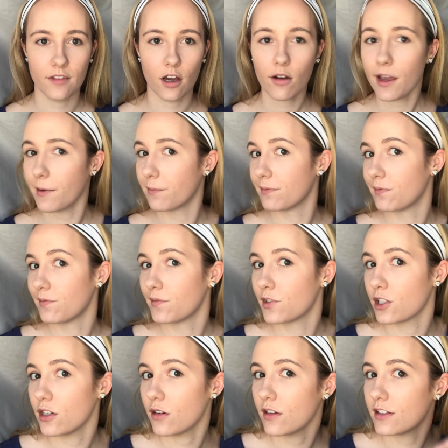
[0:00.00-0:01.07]
Okay,
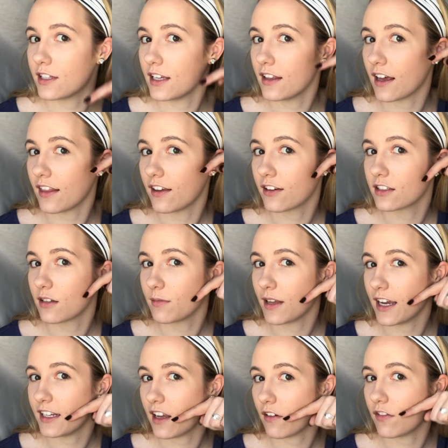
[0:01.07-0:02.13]
so you can see that there's some
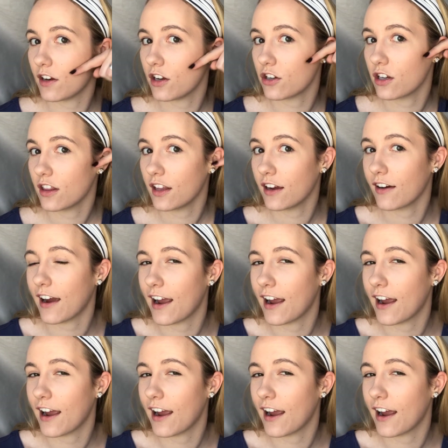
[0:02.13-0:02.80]
light definition there.